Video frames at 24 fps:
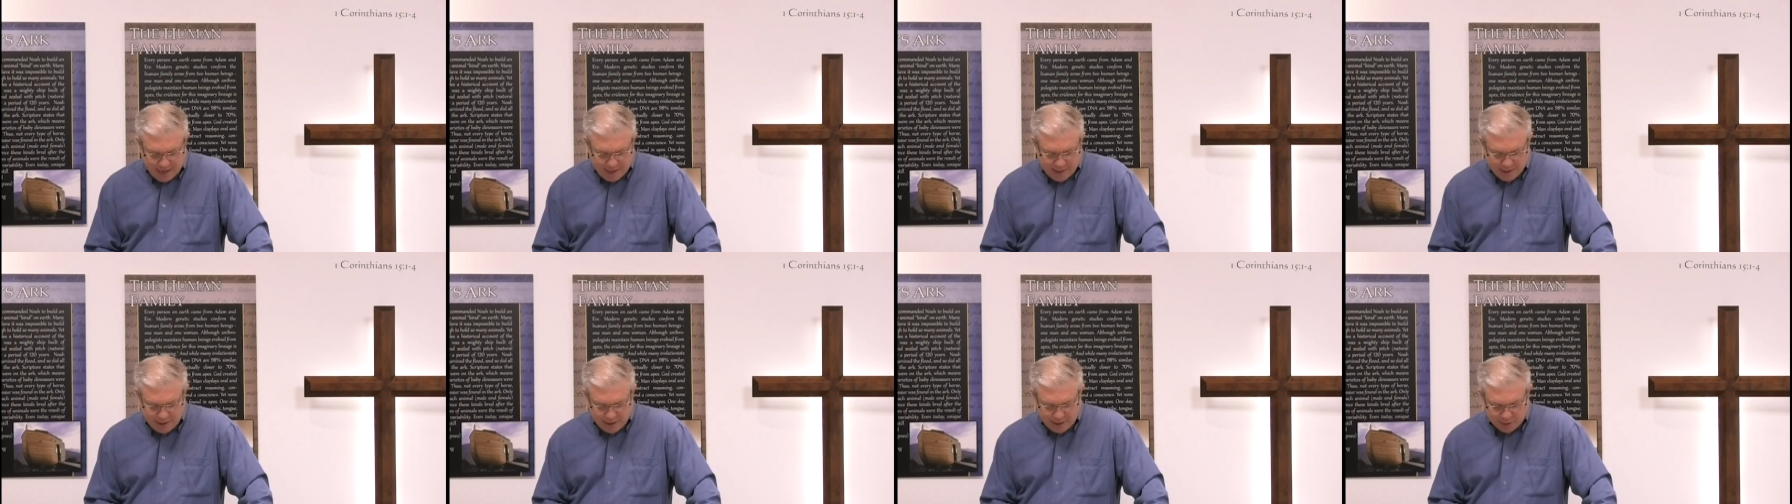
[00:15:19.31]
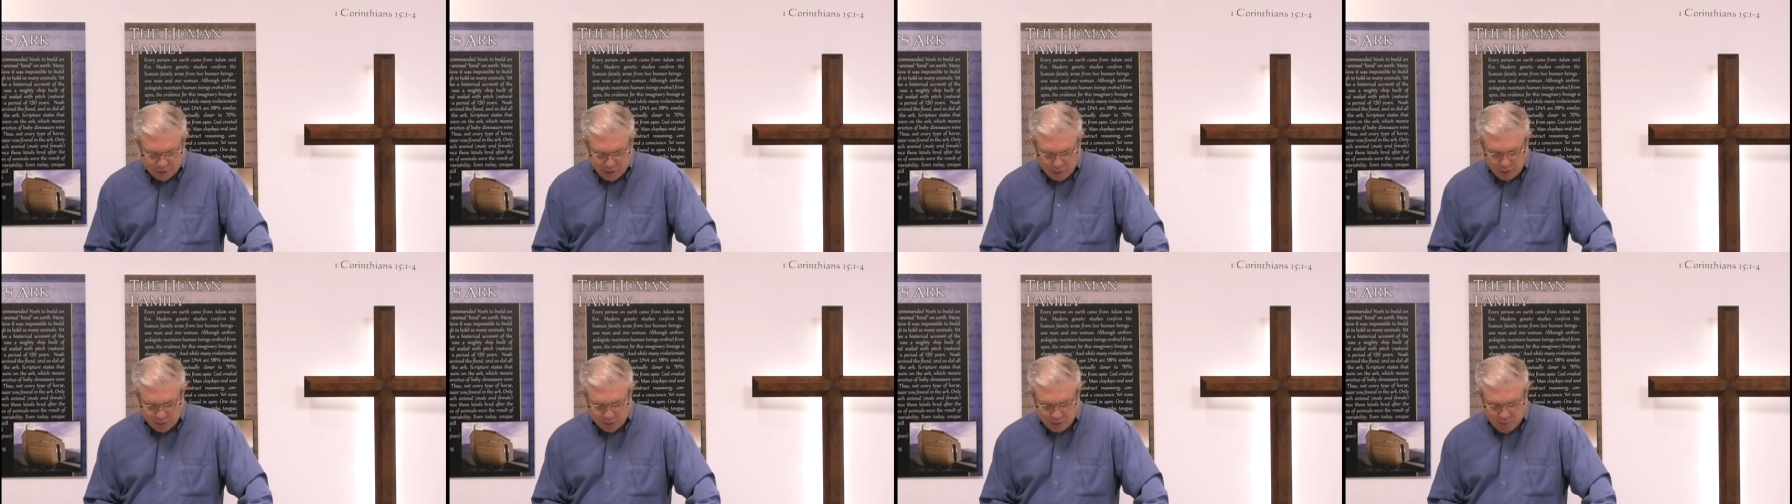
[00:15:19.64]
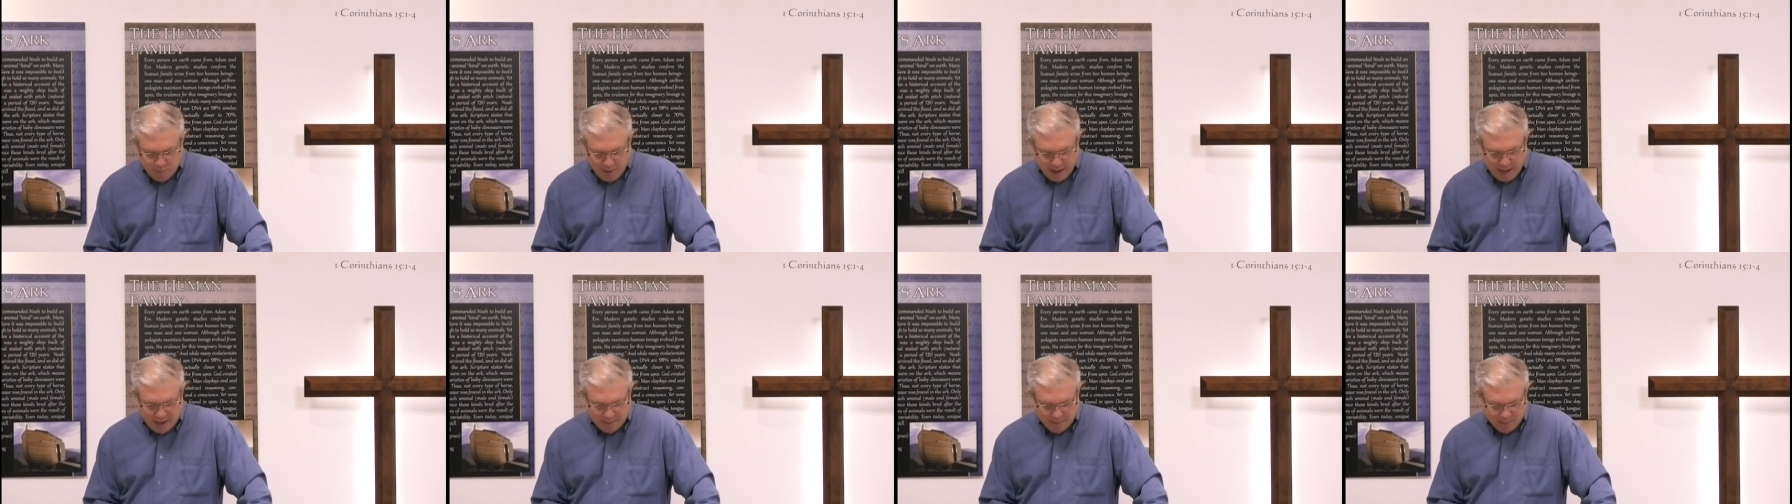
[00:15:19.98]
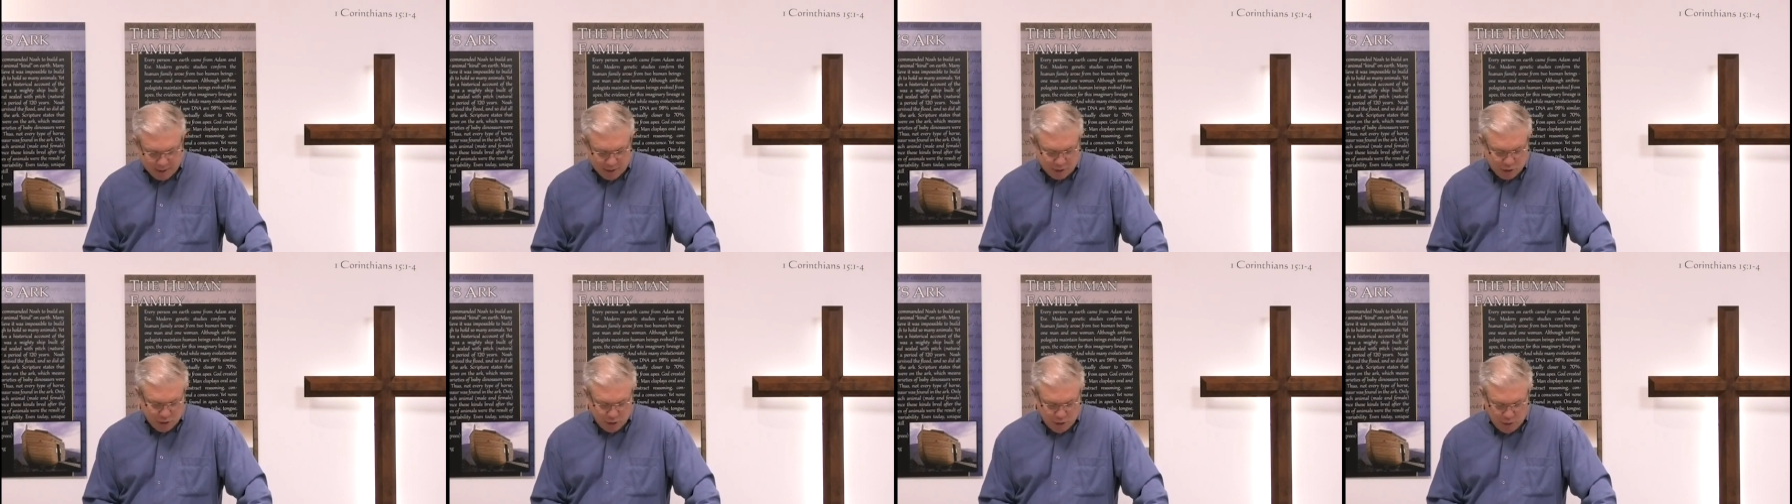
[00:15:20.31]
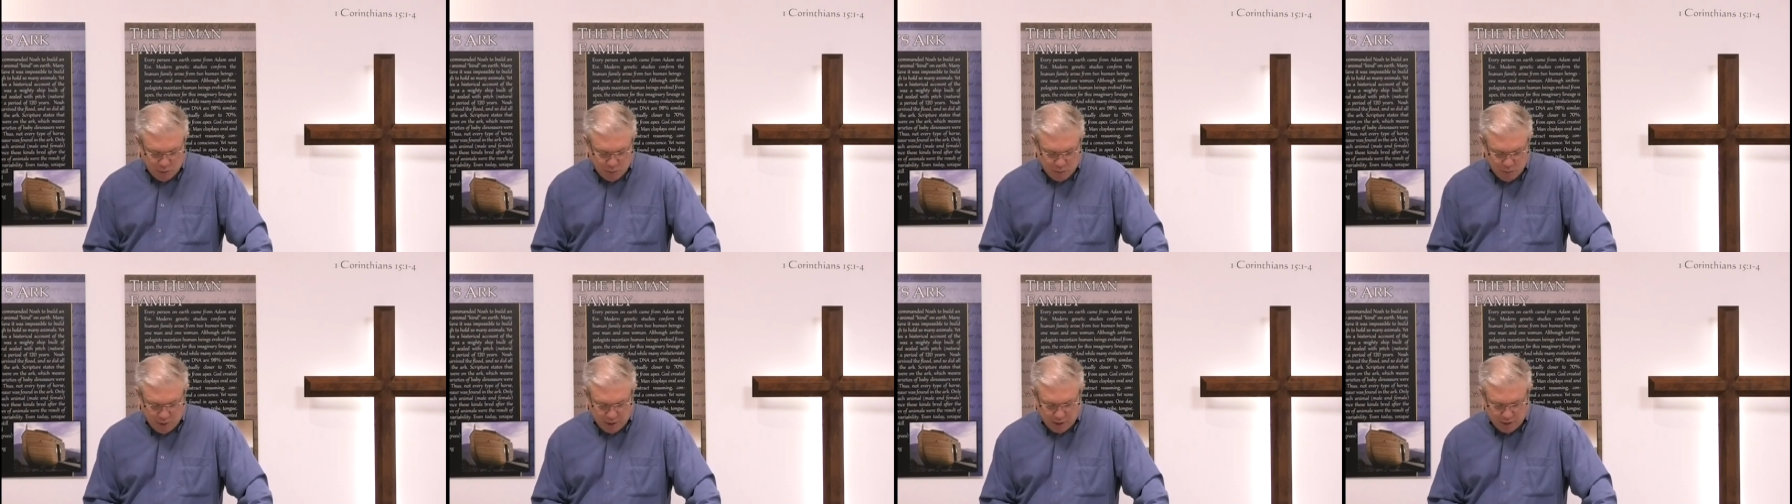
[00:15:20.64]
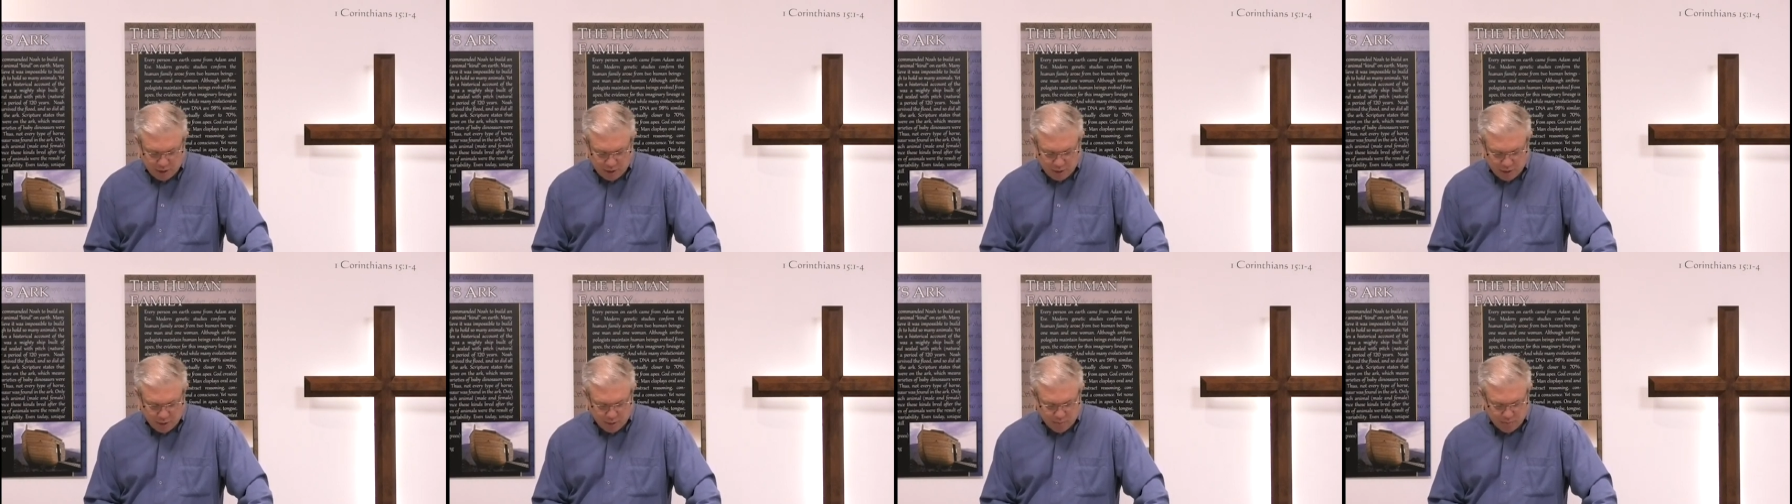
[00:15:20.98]
ending is always bad because you don't want
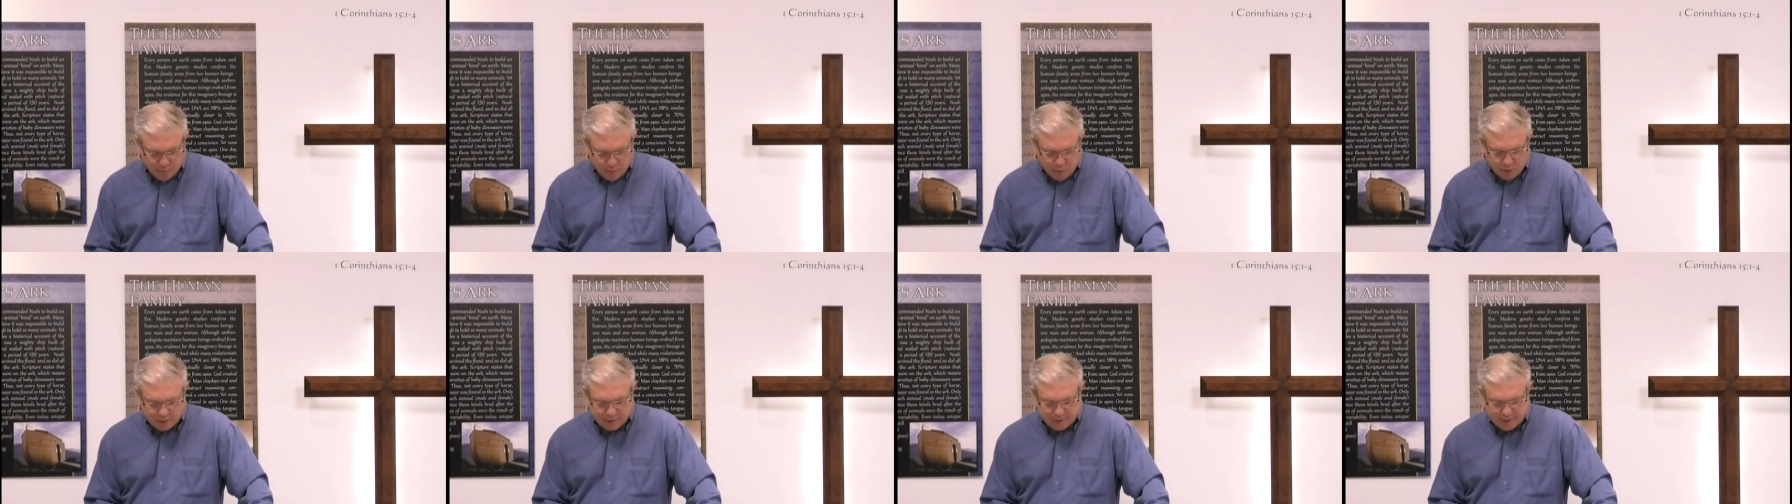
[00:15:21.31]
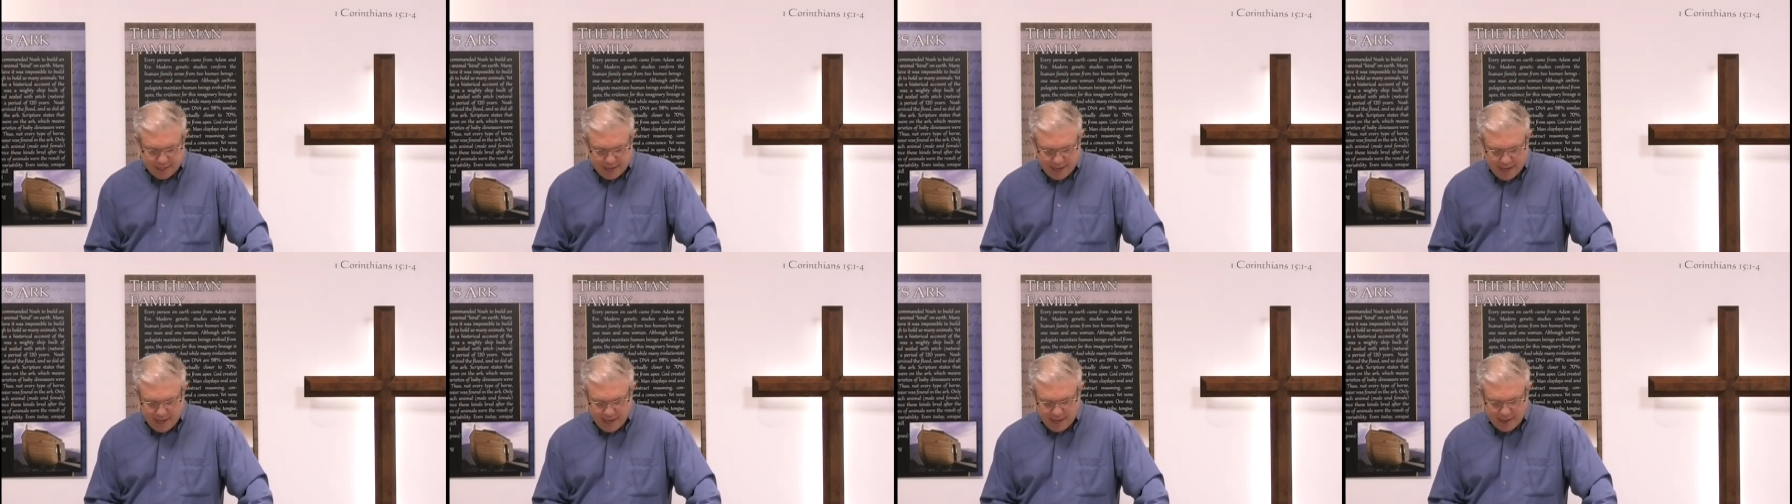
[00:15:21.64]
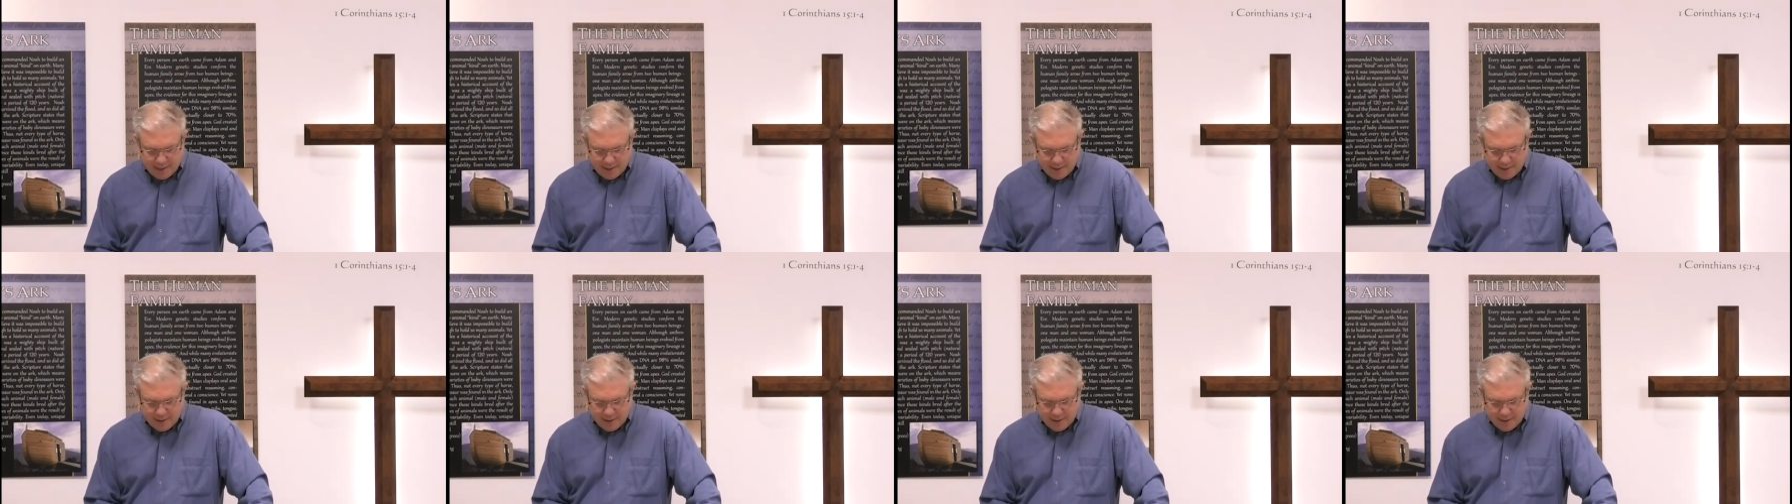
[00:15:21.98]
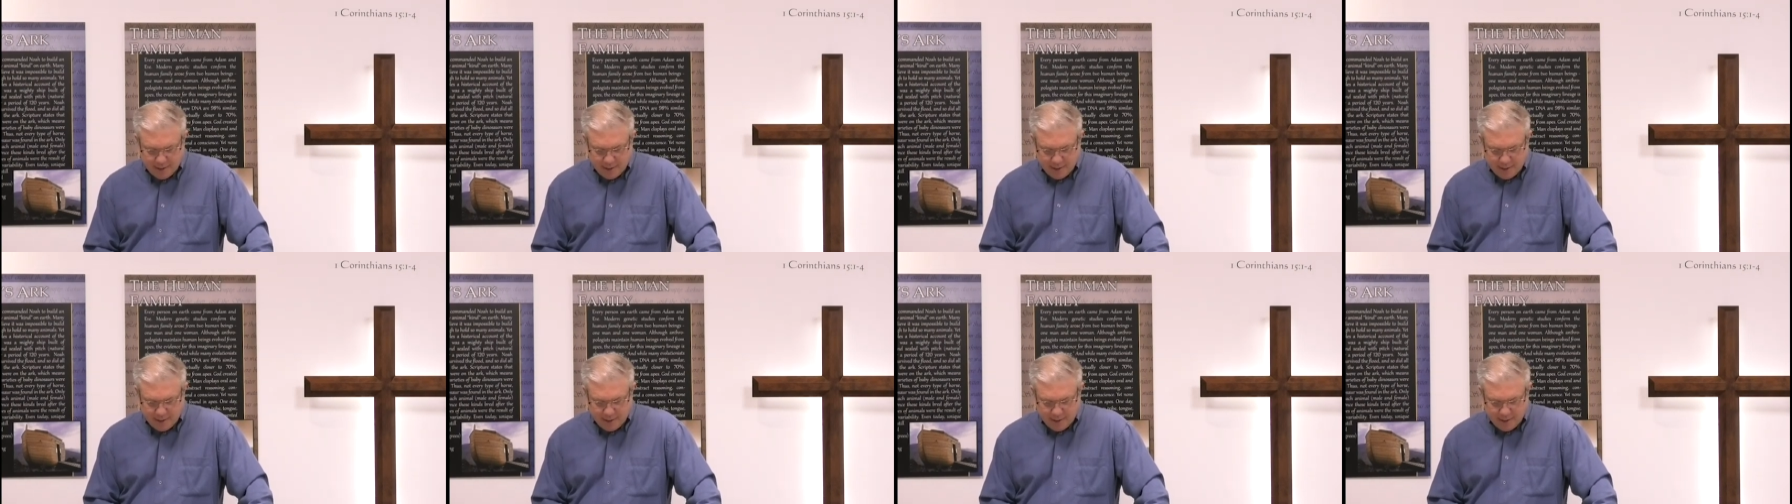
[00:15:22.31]
a good book to end.